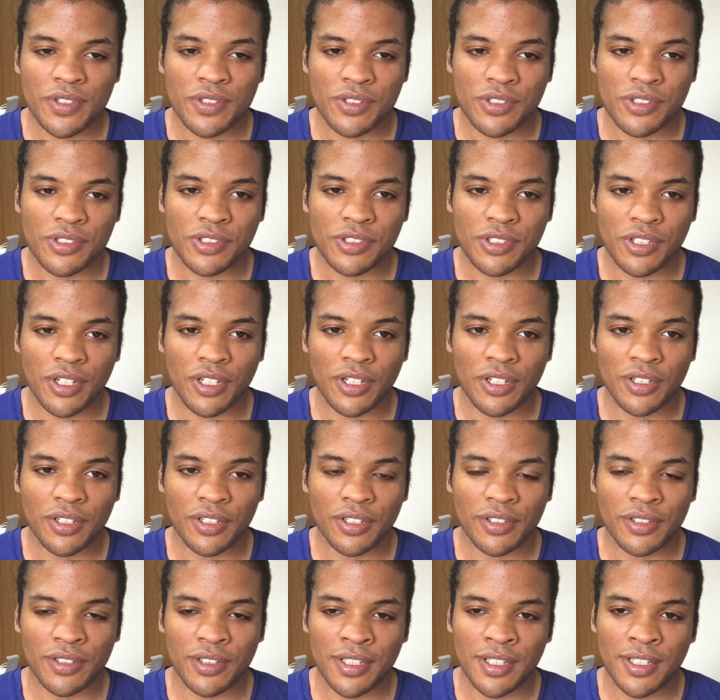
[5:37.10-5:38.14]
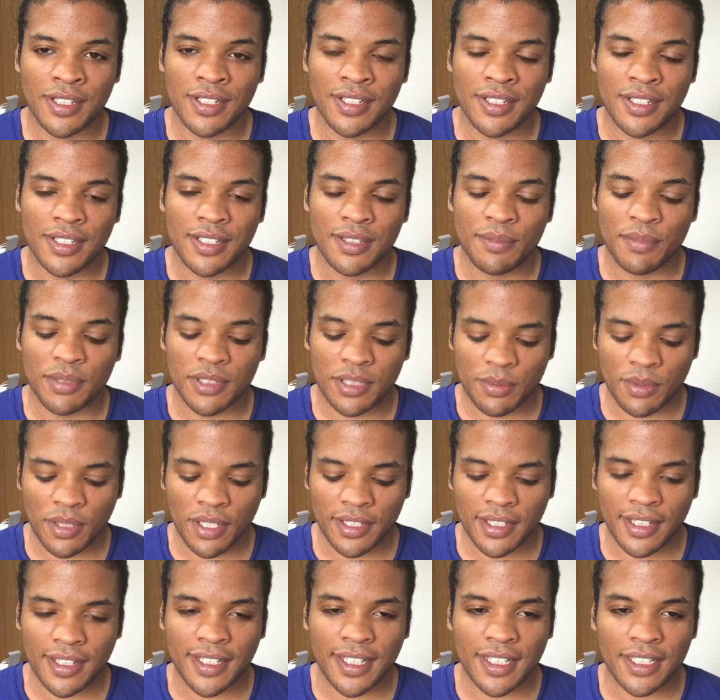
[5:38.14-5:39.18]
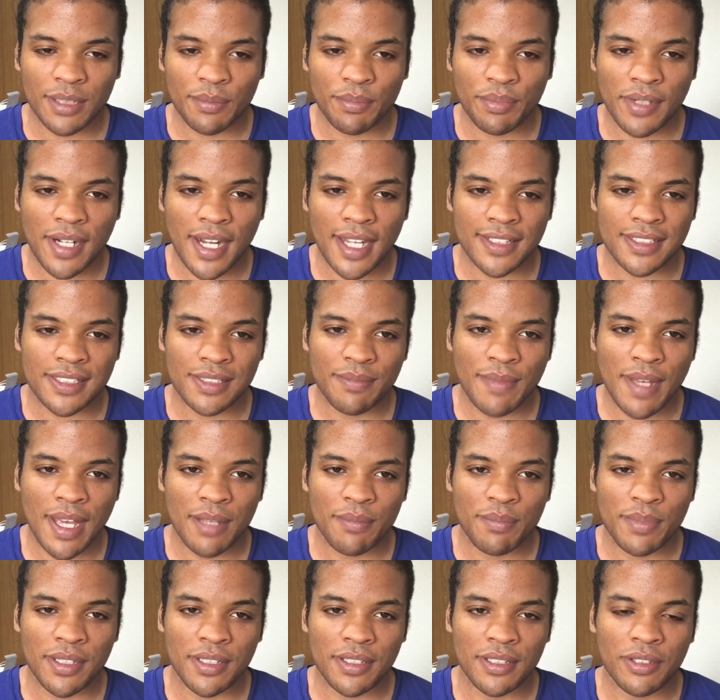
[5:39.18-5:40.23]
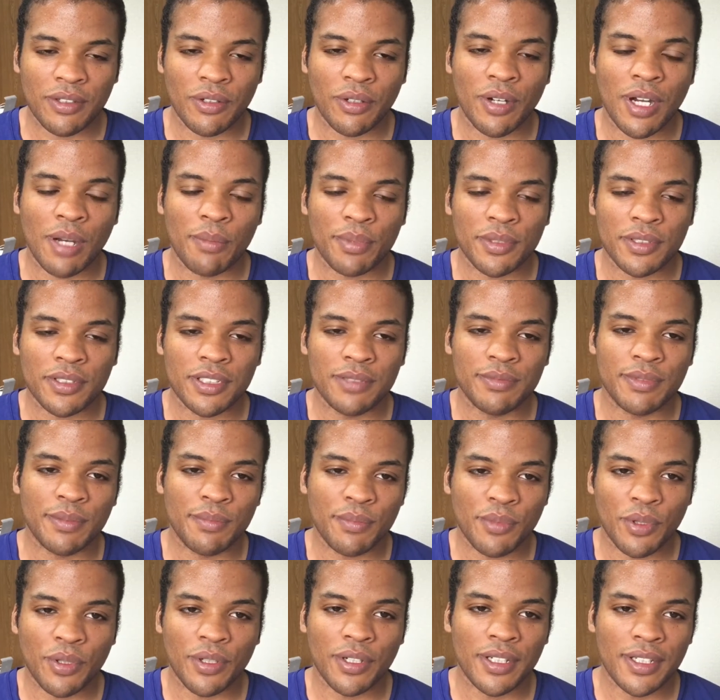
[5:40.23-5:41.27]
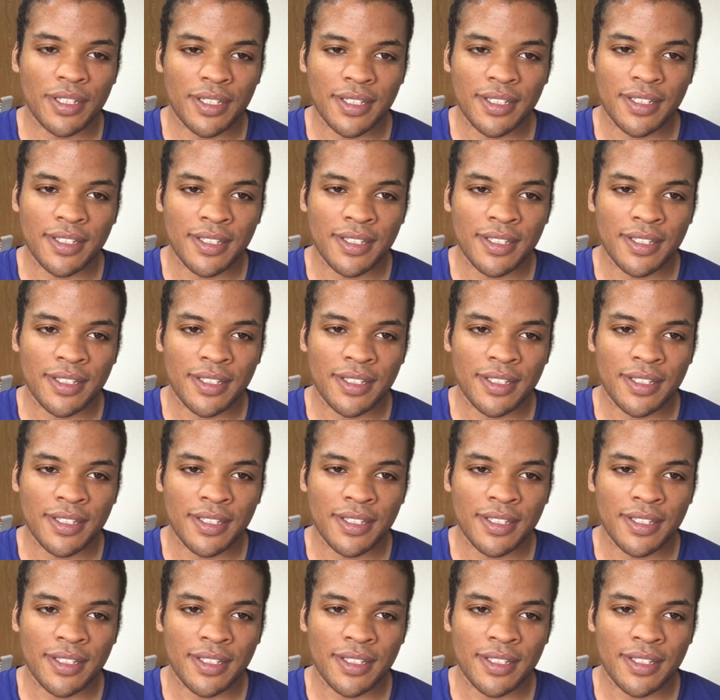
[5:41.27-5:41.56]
So, but again, the price might go up a little bit more,